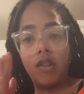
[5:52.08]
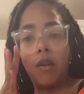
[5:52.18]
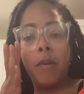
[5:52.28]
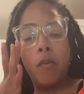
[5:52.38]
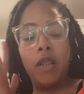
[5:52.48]

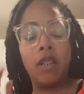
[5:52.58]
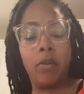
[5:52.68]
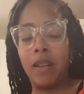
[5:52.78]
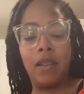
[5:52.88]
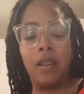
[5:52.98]
Don't be wishing
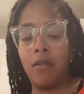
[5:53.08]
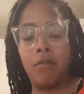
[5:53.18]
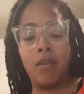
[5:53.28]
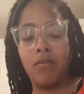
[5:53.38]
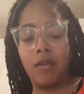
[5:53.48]
pregnancy
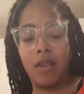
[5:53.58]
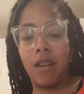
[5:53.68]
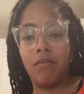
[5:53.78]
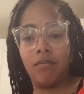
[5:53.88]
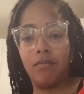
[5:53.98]
on me,
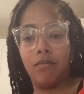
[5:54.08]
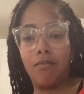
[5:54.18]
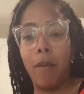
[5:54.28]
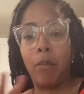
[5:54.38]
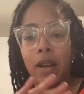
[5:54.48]
okay?
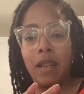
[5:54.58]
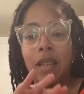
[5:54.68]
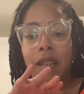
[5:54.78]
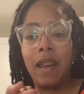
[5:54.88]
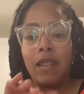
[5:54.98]
My hey,
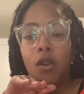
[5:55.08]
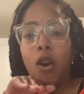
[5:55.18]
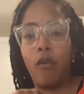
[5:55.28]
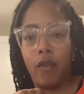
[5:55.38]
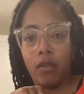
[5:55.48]
pregnancy wait, days are uh, over.